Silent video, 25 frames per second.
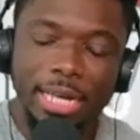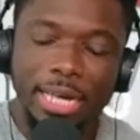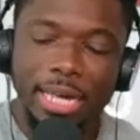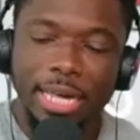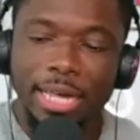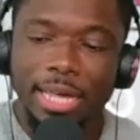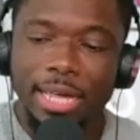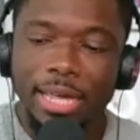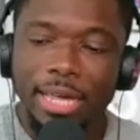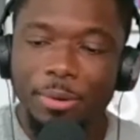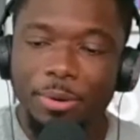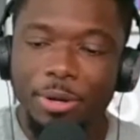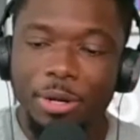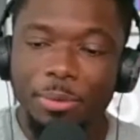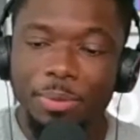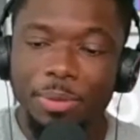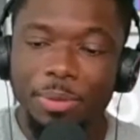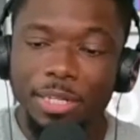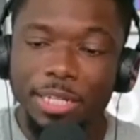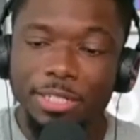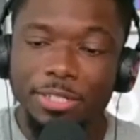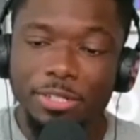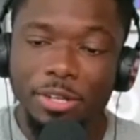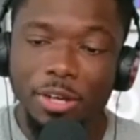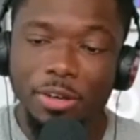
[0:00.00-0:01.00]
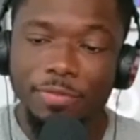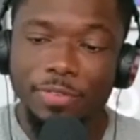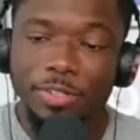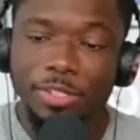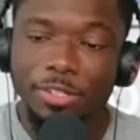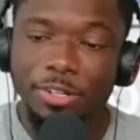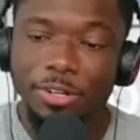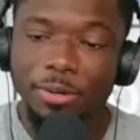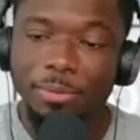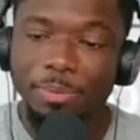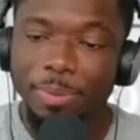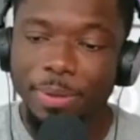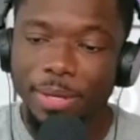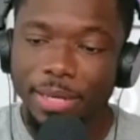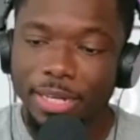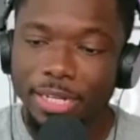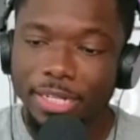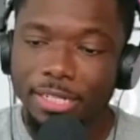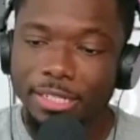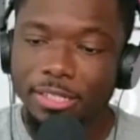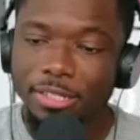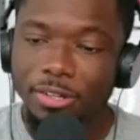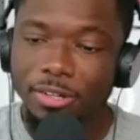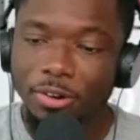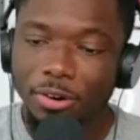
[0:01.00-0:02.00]
and when a police officer
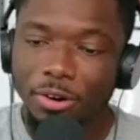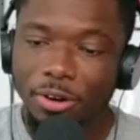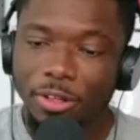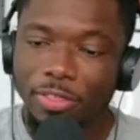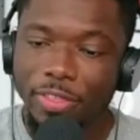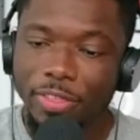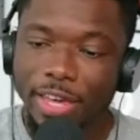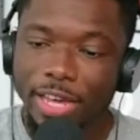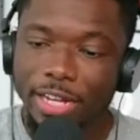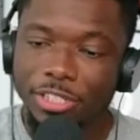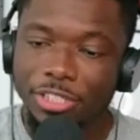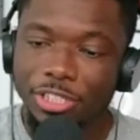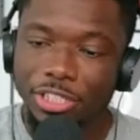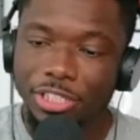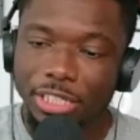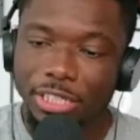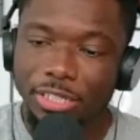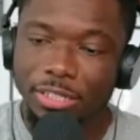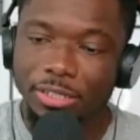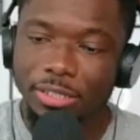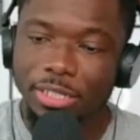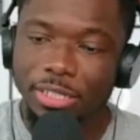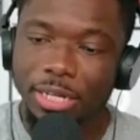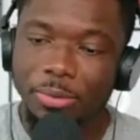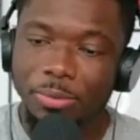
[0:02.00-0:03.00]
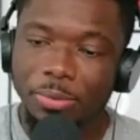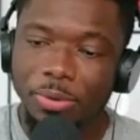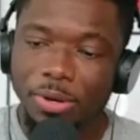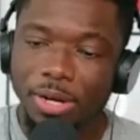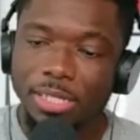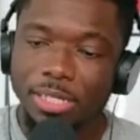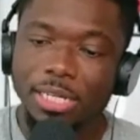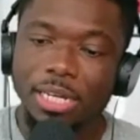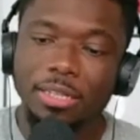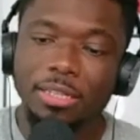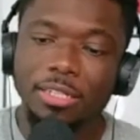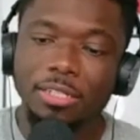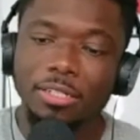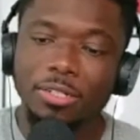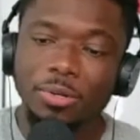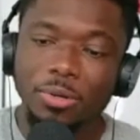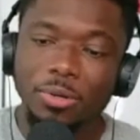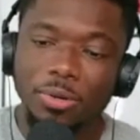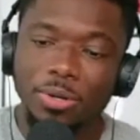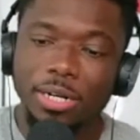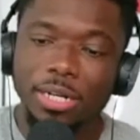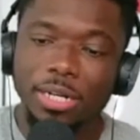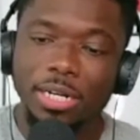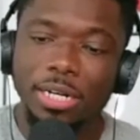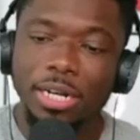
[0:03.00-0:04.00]
pins on that shield and walks out the
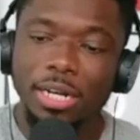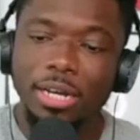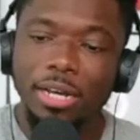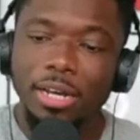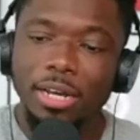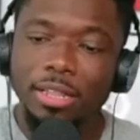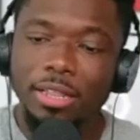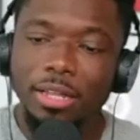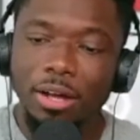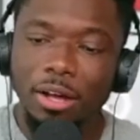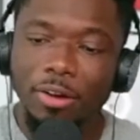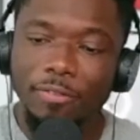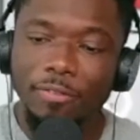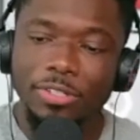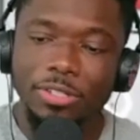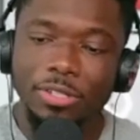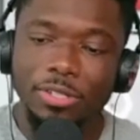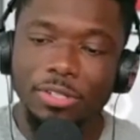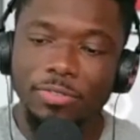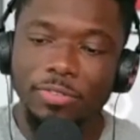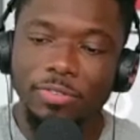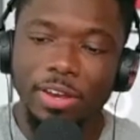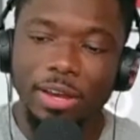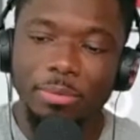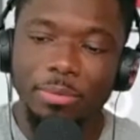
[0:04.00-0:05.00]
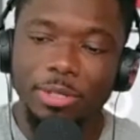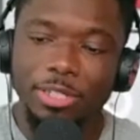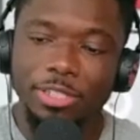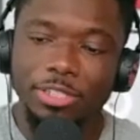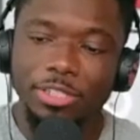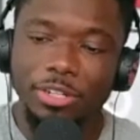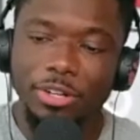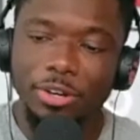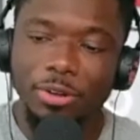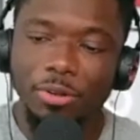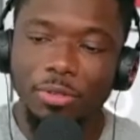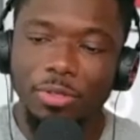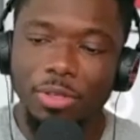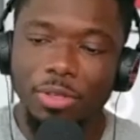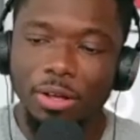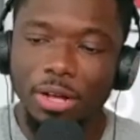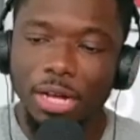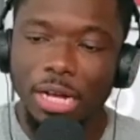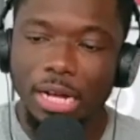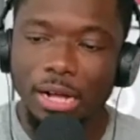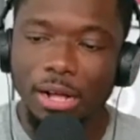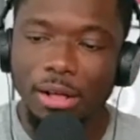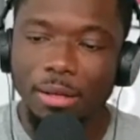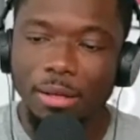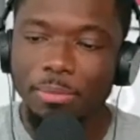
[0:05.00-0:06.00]
door, the officer's family should know they'll
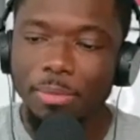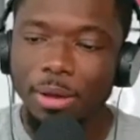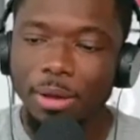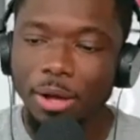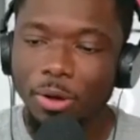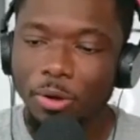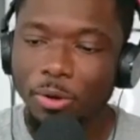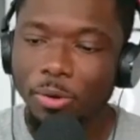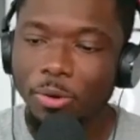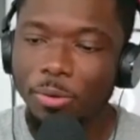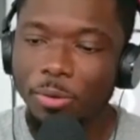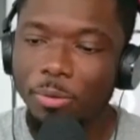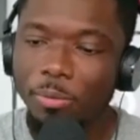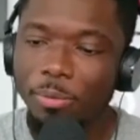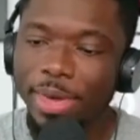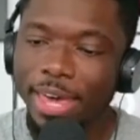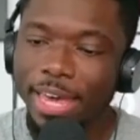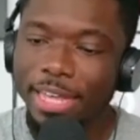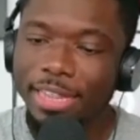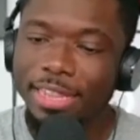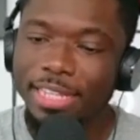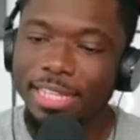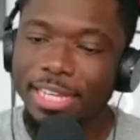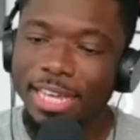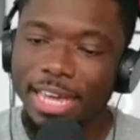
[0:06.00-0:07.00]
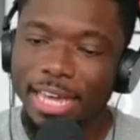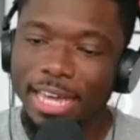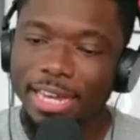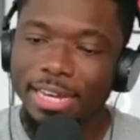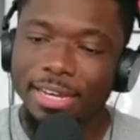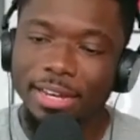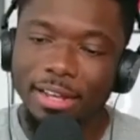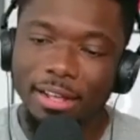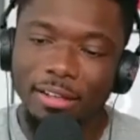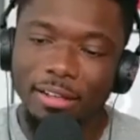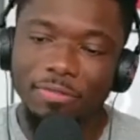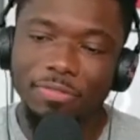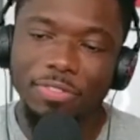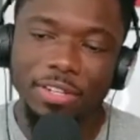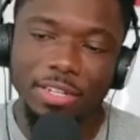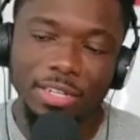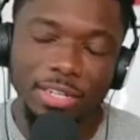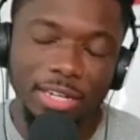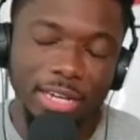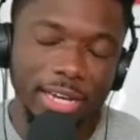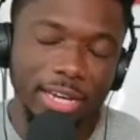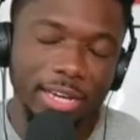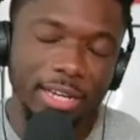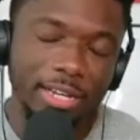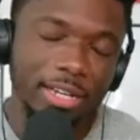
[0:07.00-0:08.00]
come home at the end of the
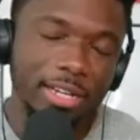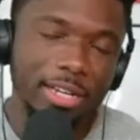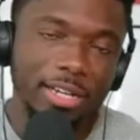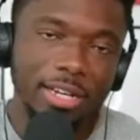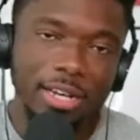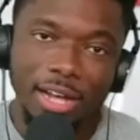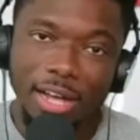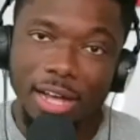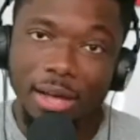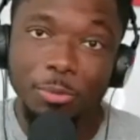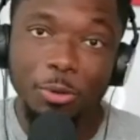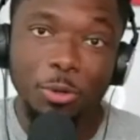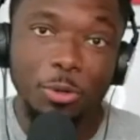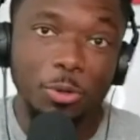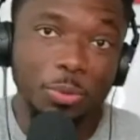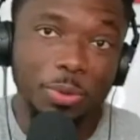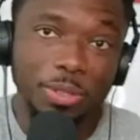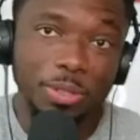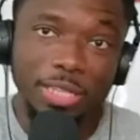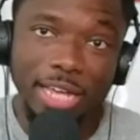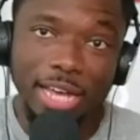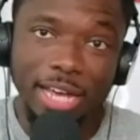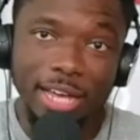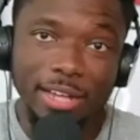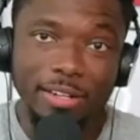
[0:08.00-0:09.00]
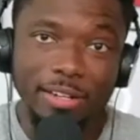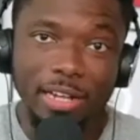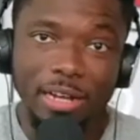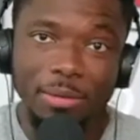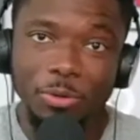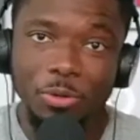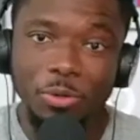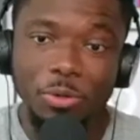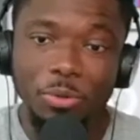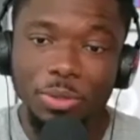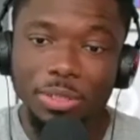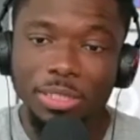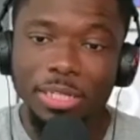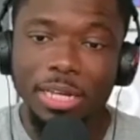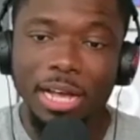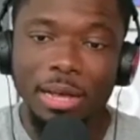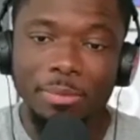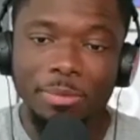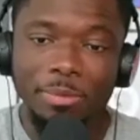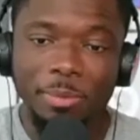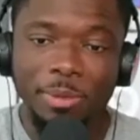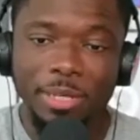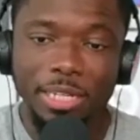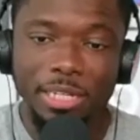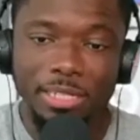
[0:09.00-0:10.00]
day." I'm cool with that. I'm cool with cops
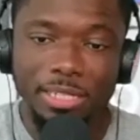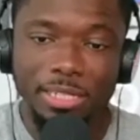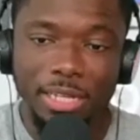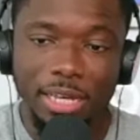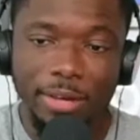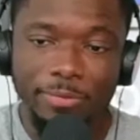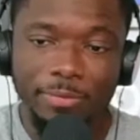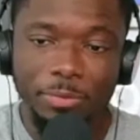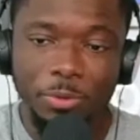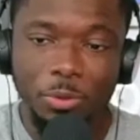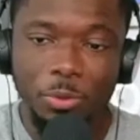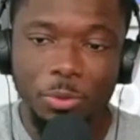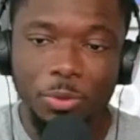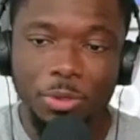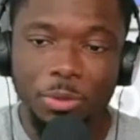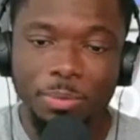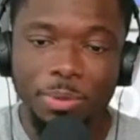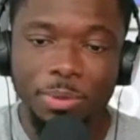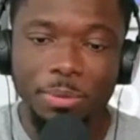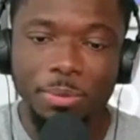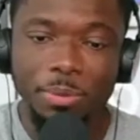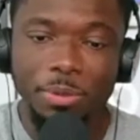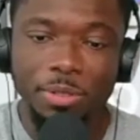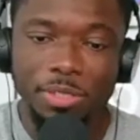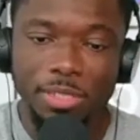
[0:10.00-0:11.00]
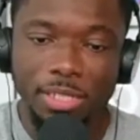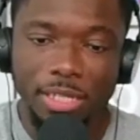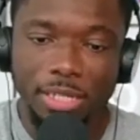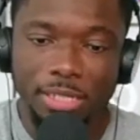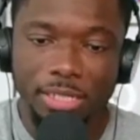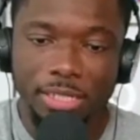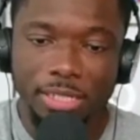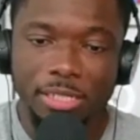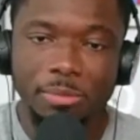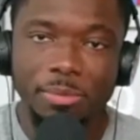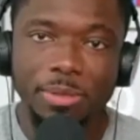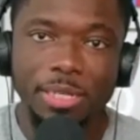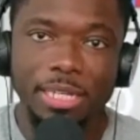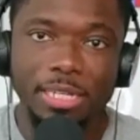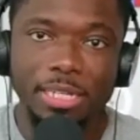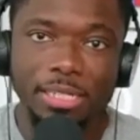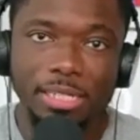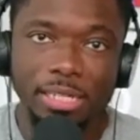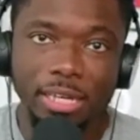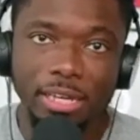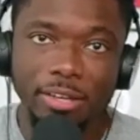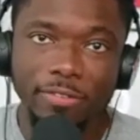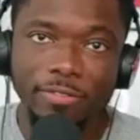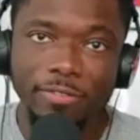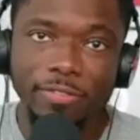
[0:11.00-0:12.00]
being safe. I'm cool with people, citizens being
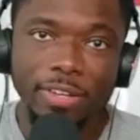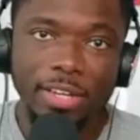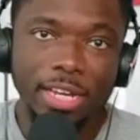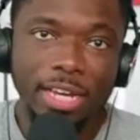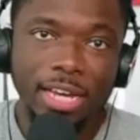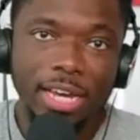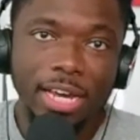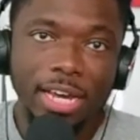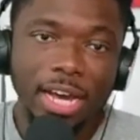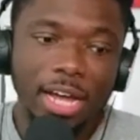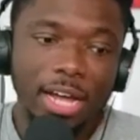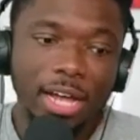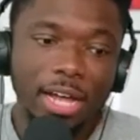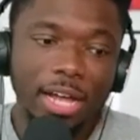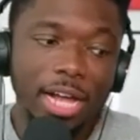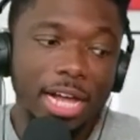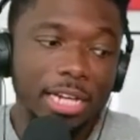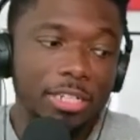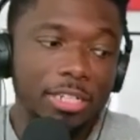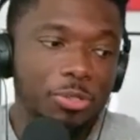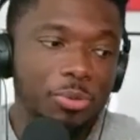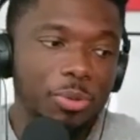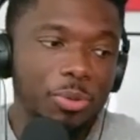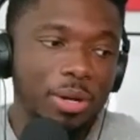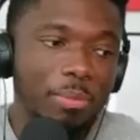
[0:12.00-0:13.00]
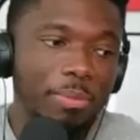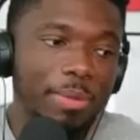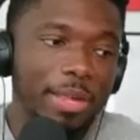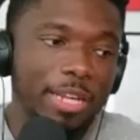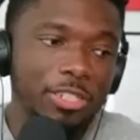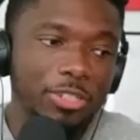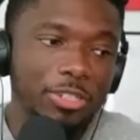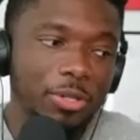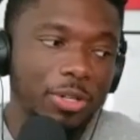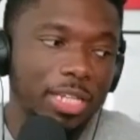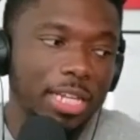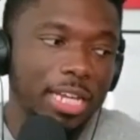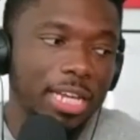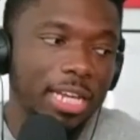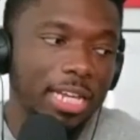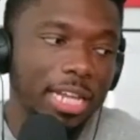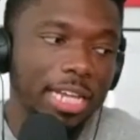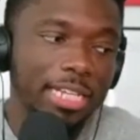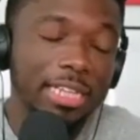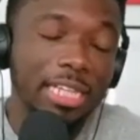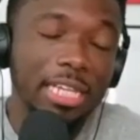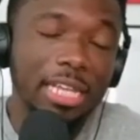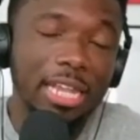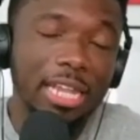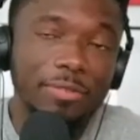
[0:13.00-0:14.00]
safe. Uh, I just want to make sure that like the
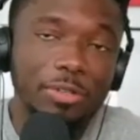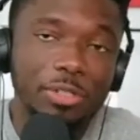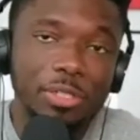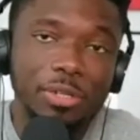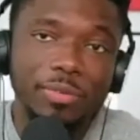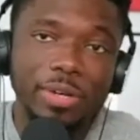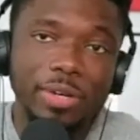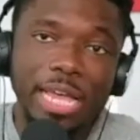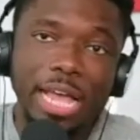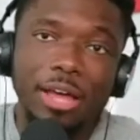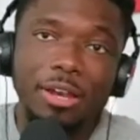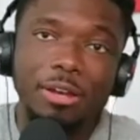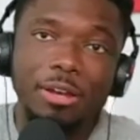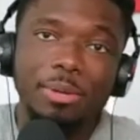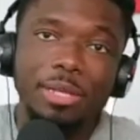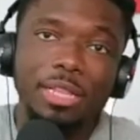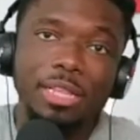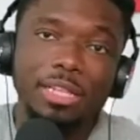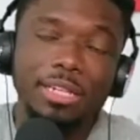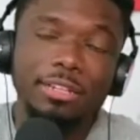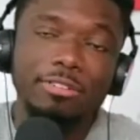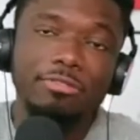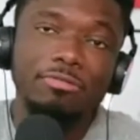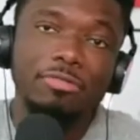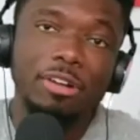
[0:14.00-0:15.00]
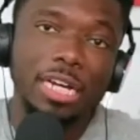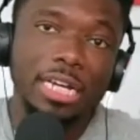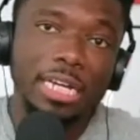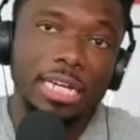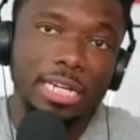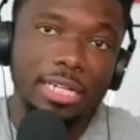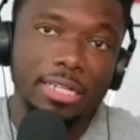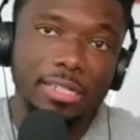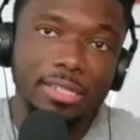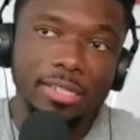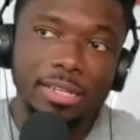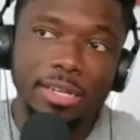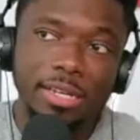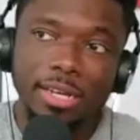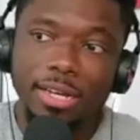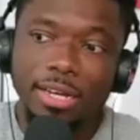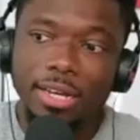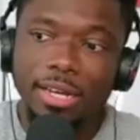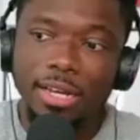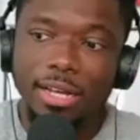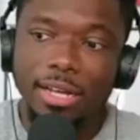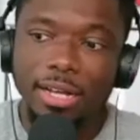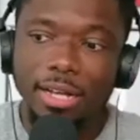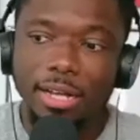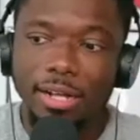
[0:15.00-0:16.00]
levels of accountability raise.
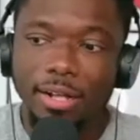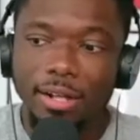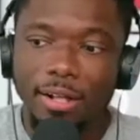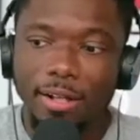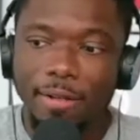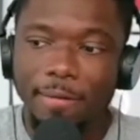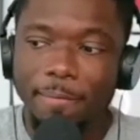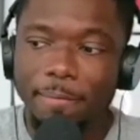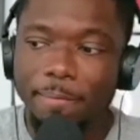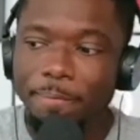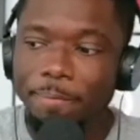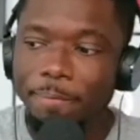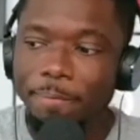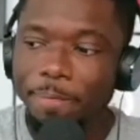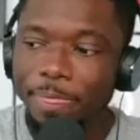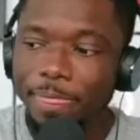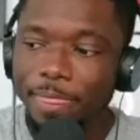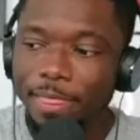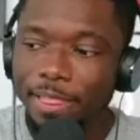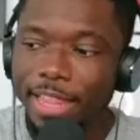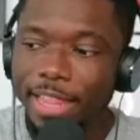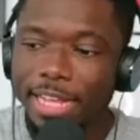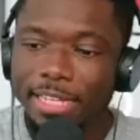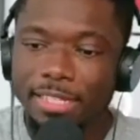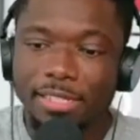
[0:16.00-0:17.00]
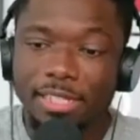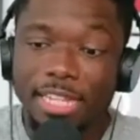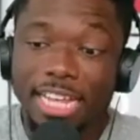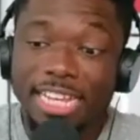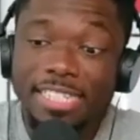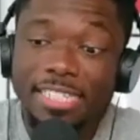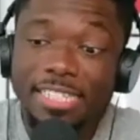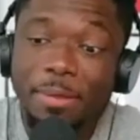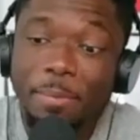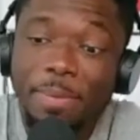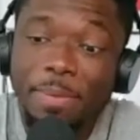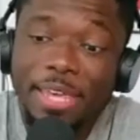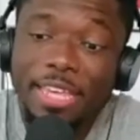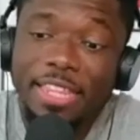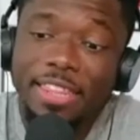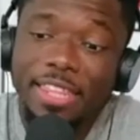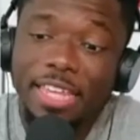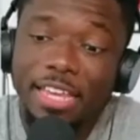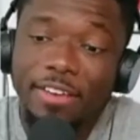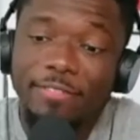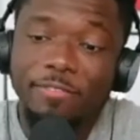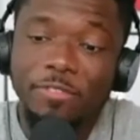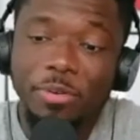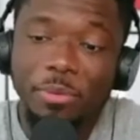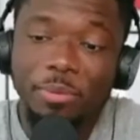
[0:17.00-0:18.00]
Um, that's that's the big thing
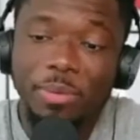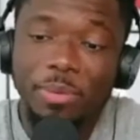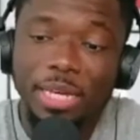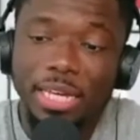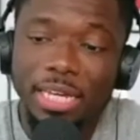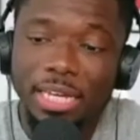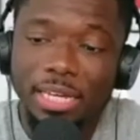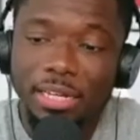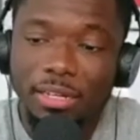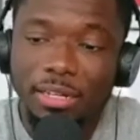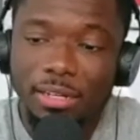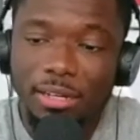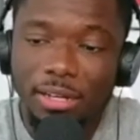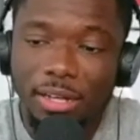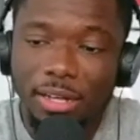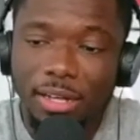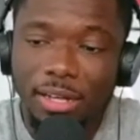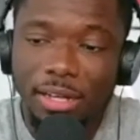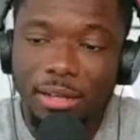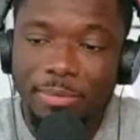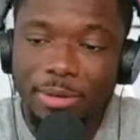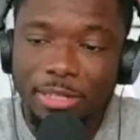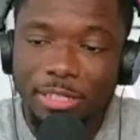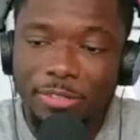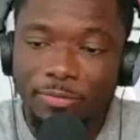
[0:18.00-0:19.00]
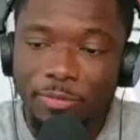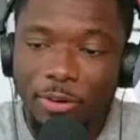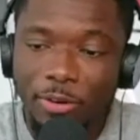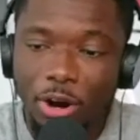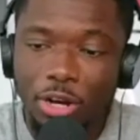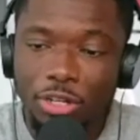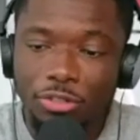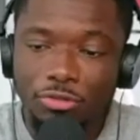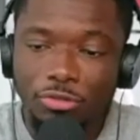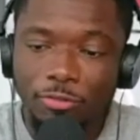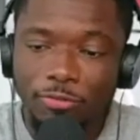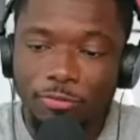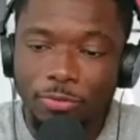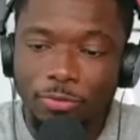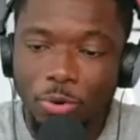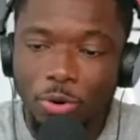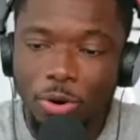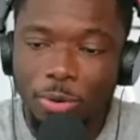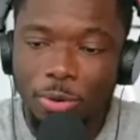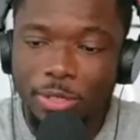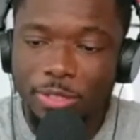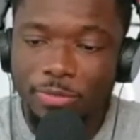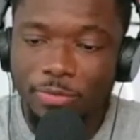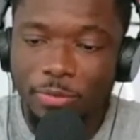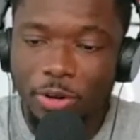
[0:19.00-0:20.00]
for me um, as far as reform,
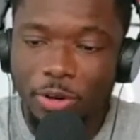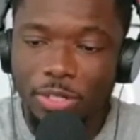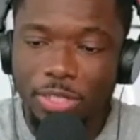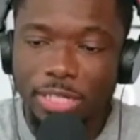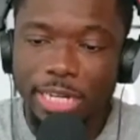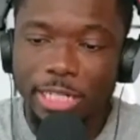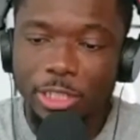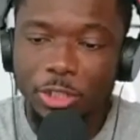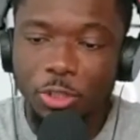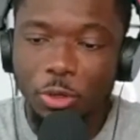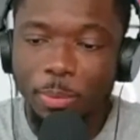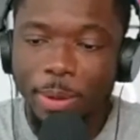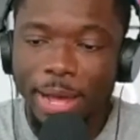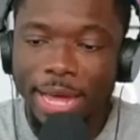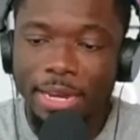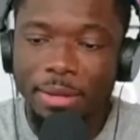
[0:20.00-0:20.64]
as far as like Joe Biden